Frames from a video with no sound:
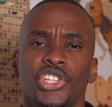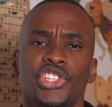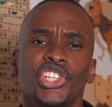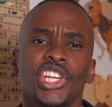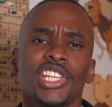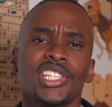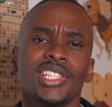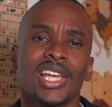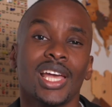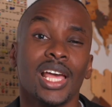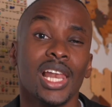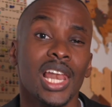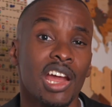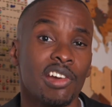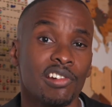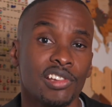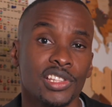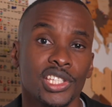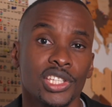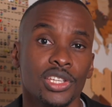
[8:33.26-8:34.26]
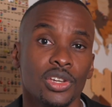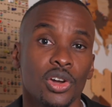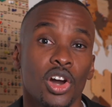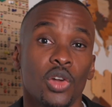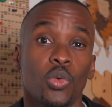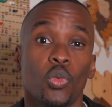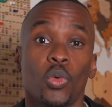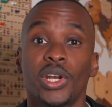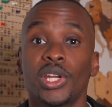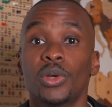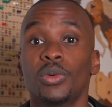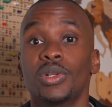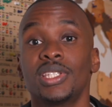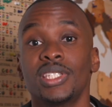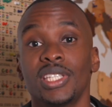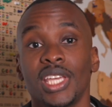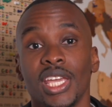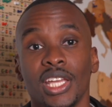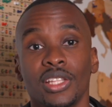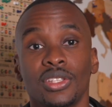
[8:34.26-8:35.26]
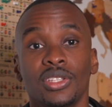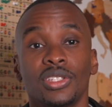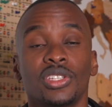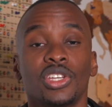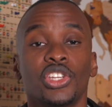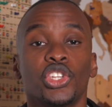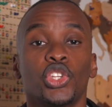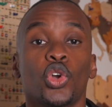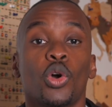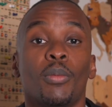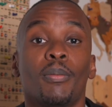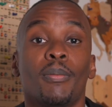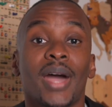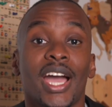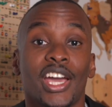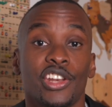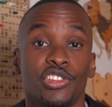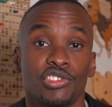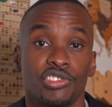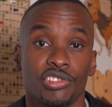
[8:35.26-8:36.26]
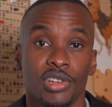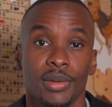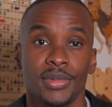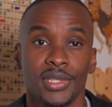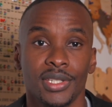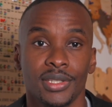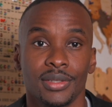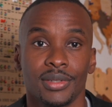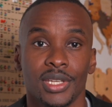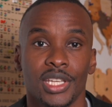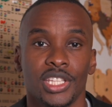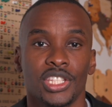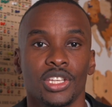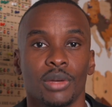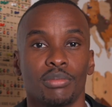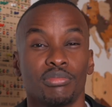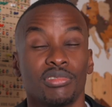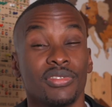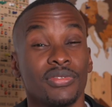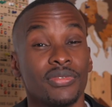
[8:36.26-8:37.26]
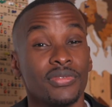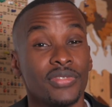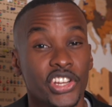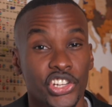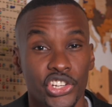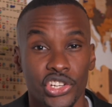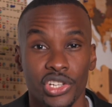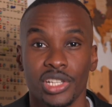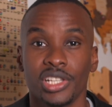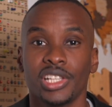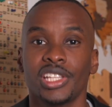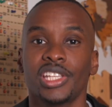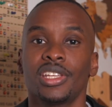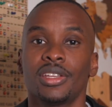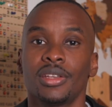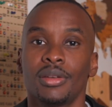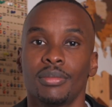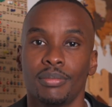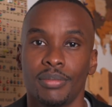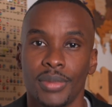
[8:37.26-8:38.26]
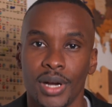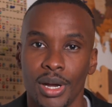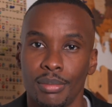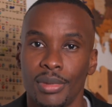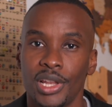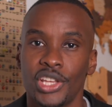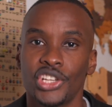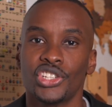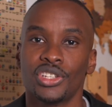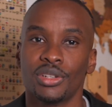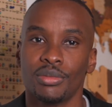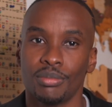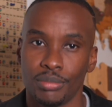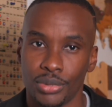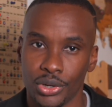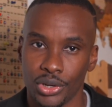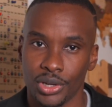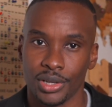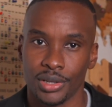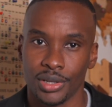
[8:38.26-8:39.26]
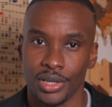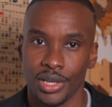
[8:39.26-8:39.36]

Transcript: Just clarity on what it will take to turn your manuscript into a professionally published book.